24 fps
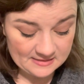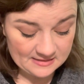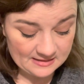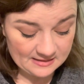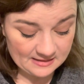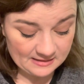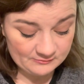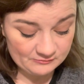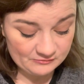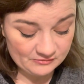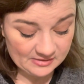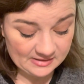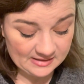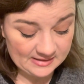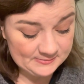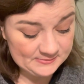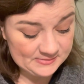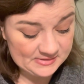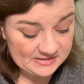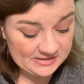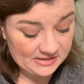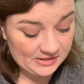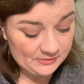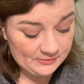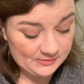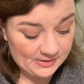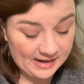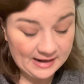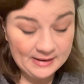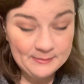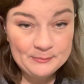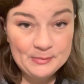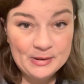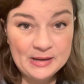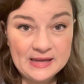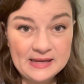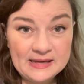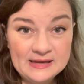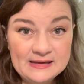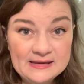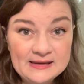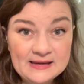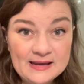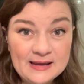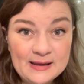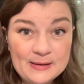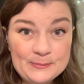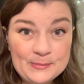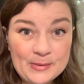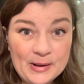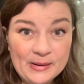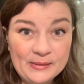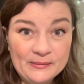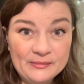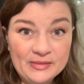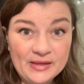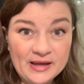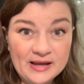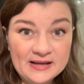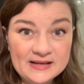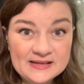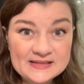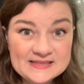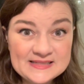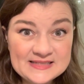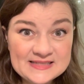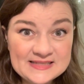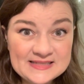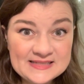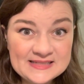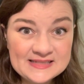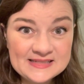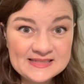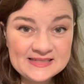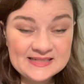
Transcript: I'm so happy about that.